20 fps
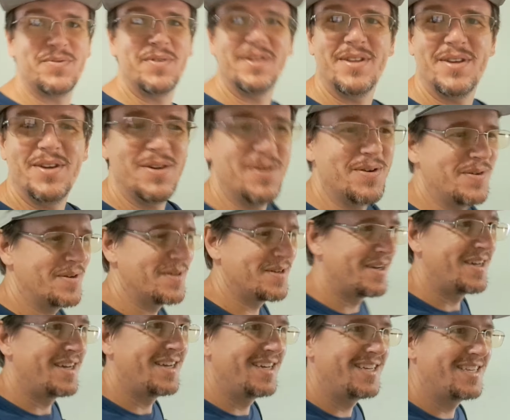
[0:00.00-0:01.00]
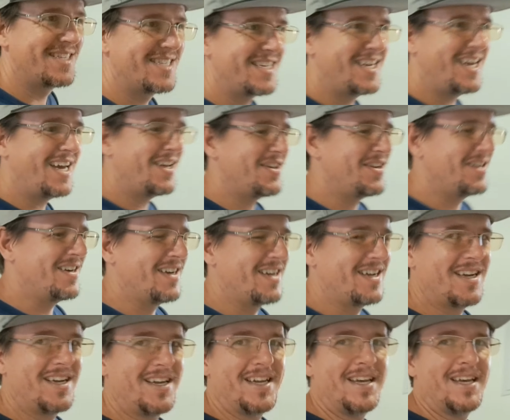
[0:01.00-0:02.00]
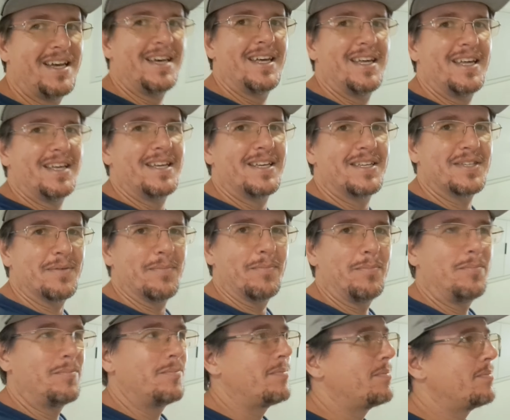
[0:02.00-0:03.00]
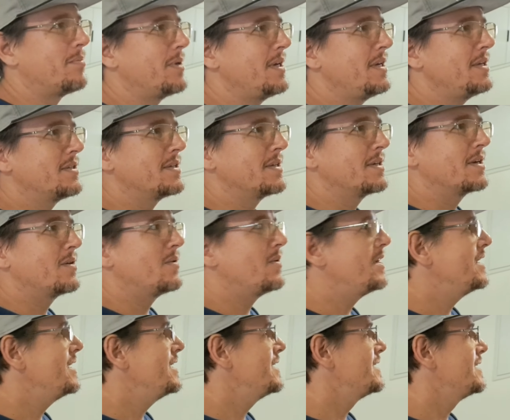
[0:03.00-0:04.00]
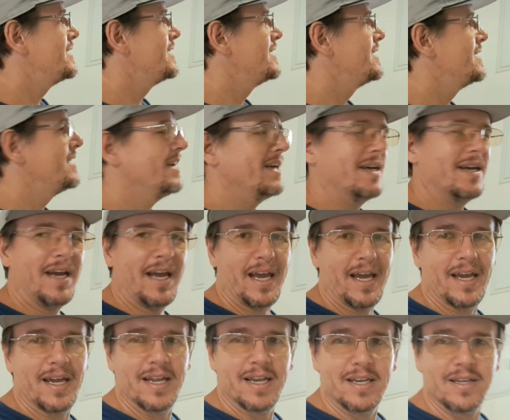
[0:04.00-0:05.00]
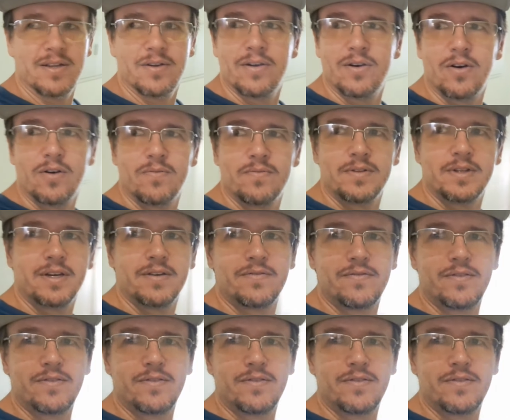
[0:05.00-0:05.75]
with you. Together. Some peace and quiet, and hopefully a